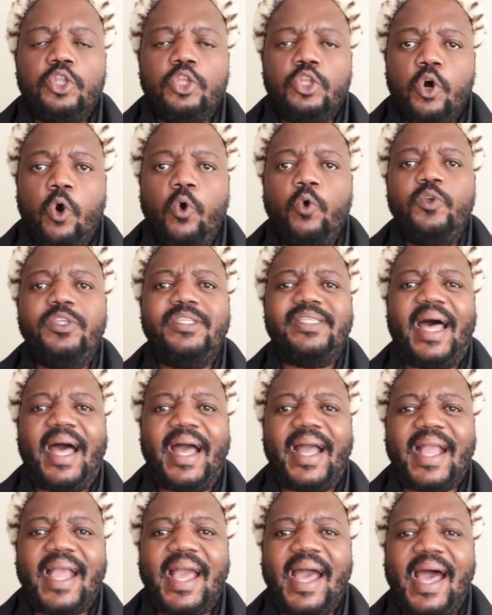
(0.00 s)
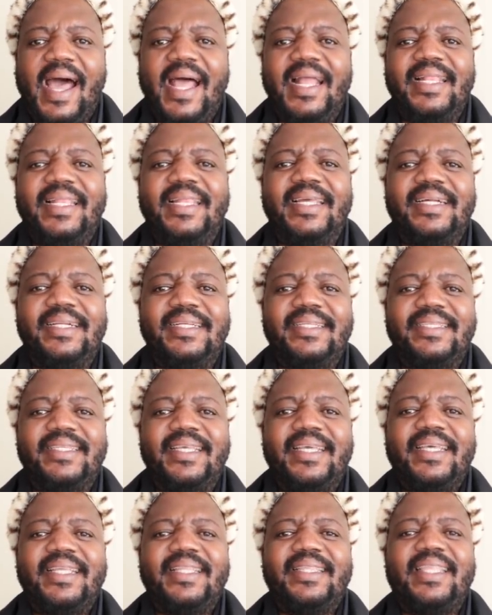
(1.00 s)
Those are candles
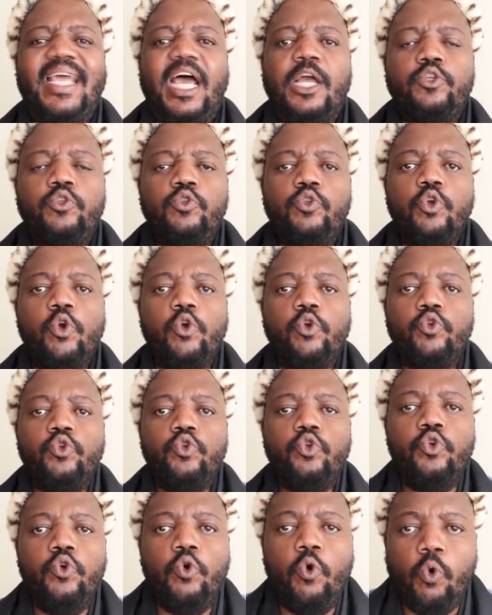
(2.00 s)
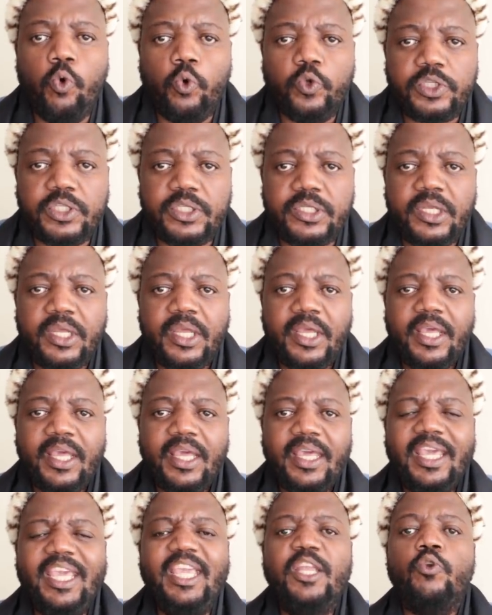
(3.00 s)
that you use
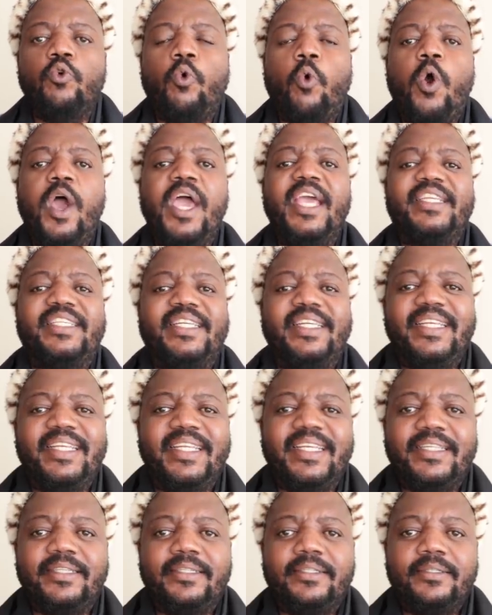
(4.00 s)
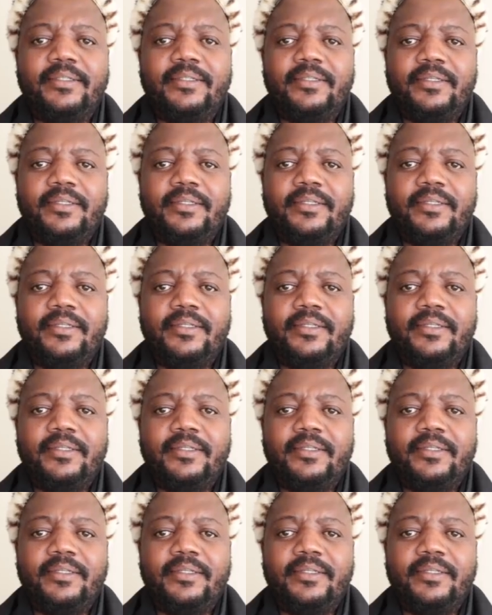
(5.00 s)
in questioning